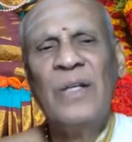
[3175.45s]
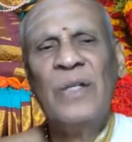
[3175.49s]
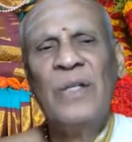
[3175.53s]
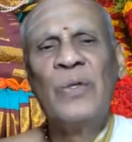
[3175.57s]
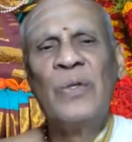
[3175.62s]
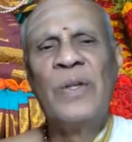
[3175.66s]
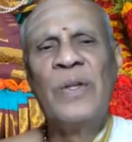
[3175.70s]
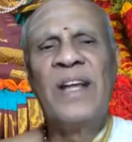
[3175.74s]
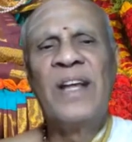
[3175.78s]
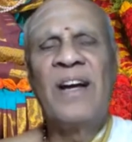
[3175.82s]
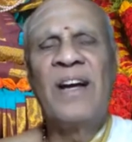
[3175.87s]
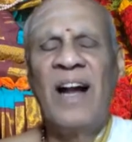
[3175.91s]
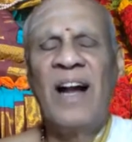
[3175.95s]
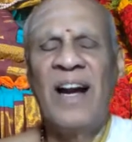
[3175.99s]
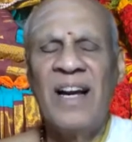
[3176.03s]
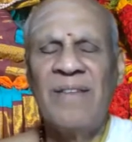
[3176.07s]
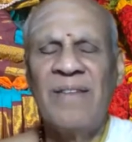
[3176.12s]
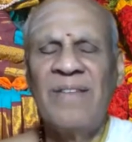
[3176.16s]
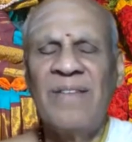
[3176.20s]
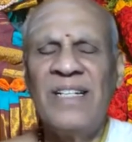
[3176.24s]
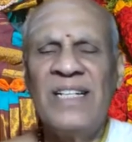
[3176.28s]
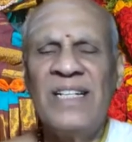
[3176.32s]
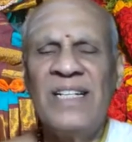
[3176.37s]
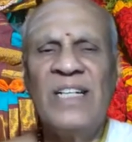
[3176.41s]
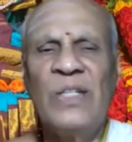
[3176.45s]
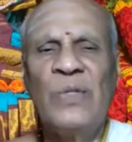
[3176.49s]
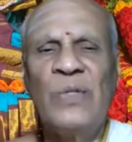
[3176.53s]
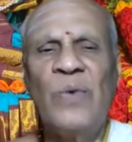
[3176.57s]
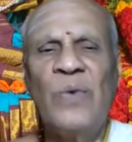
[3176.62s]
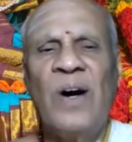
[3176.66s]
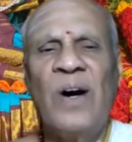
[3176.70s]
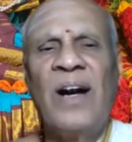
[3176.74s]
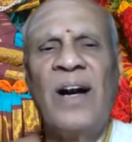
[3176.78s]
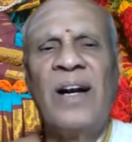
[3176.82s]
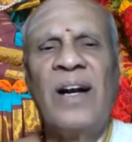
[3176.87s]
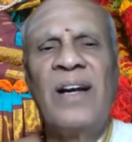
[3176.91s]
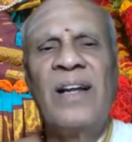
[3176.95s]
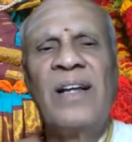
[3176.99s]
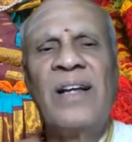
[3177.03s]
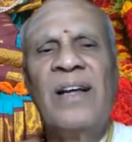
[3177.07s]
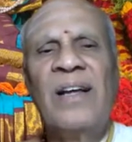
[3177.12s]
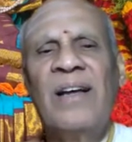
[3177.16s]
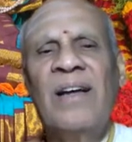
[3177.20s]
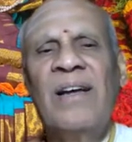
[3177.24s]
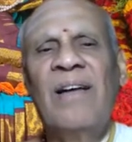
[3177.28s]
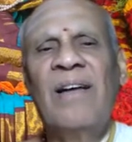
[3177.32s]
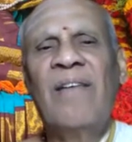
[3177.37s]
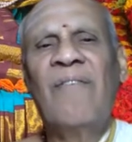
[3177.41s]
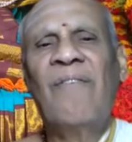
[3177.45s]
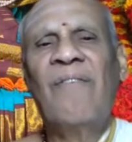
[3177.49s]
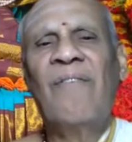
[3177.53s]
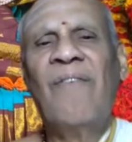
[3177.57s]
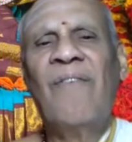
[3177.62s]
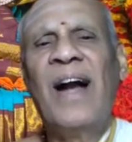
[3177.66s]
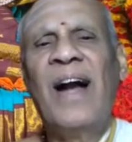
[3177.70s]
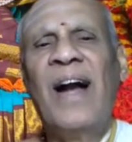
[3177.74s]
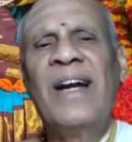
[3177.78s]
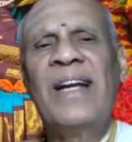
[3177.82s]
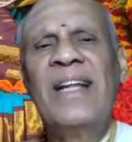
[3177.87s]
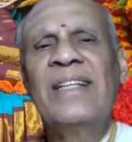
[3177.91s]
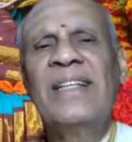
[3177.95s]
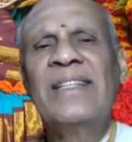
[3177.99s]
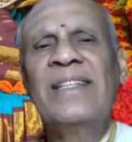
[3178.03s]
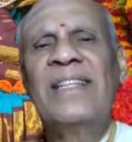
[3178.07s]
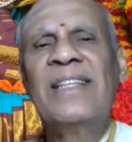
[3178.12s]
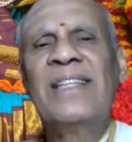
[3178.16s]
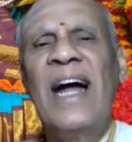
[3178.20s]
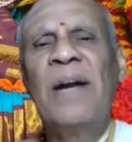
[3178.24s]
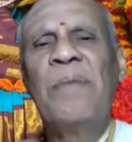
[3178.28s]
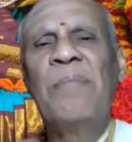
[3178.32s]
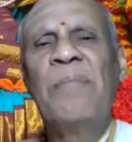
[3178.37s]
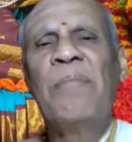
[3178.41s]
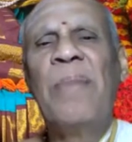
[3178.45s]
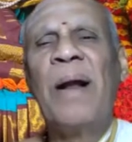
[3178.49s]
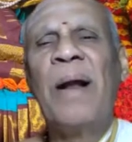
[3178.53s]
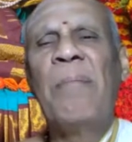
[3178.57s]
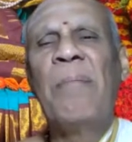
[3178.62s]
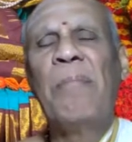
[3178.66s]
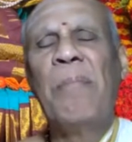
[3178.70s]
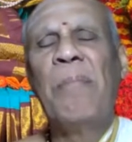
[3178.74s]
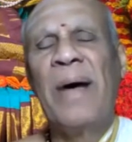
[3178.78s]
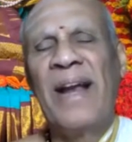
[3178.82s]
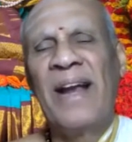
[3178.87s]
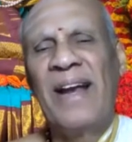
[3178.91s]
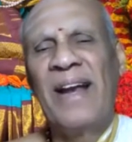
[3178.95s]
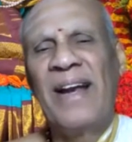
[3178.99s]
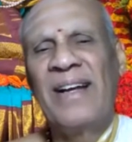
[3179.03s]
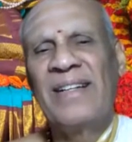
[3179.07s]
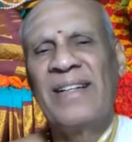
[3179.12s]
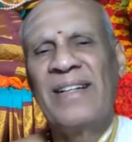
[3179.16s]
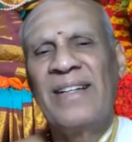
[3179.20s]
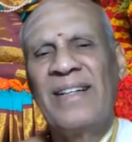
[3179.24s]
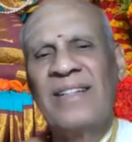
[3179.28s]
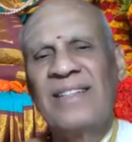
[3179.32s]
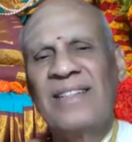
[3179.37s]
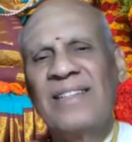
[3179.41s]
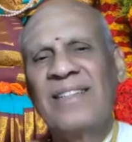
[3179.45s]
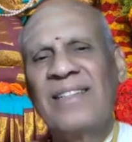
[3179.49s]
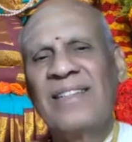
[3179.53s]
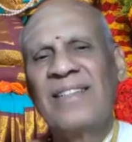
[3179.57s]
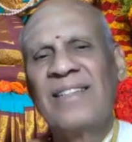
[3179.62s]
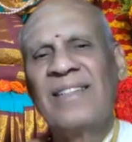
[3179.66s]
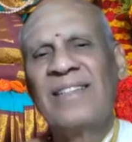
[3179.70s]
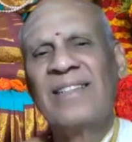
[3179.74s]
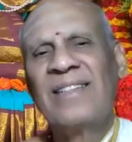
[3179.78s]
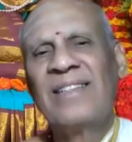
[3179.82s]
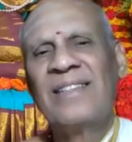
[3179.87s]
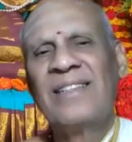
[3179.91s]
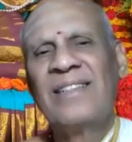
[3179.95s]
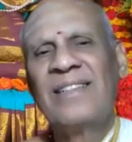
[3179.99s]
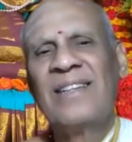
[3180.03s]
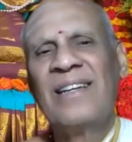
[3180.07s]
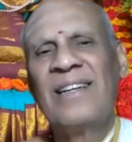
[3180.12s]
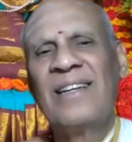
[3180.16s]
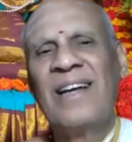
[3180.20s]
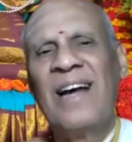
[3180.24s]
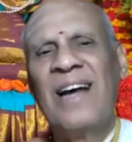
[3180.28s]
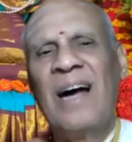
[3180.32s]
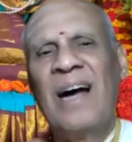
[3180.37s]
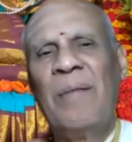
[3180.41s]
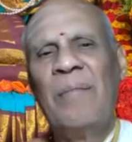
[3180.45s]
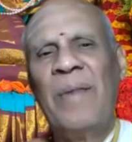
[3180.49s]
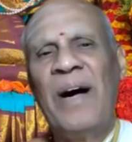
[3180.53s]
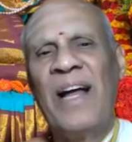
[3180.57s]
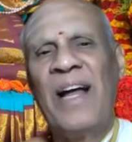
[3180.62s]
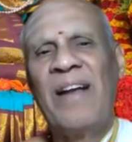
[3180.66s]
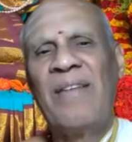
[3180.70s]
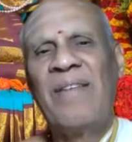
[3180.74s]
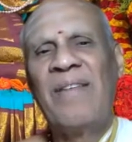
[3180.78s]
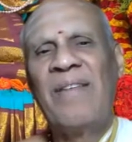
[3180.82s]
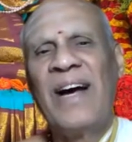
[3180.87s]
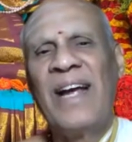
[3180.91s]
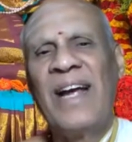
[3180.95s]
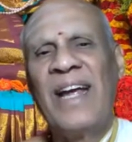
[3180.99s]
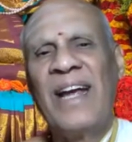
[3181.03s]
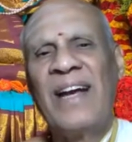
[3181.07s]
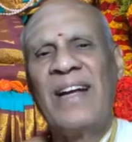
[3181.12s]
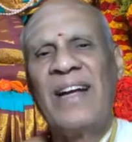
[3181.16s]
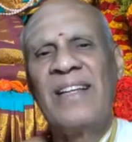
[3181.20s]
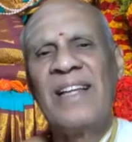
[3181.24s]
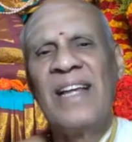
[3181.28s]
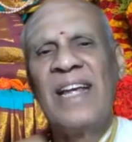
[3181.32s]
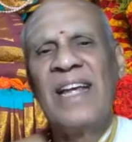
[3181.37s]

So the controversy is what? What is that Brahman? Amanavaha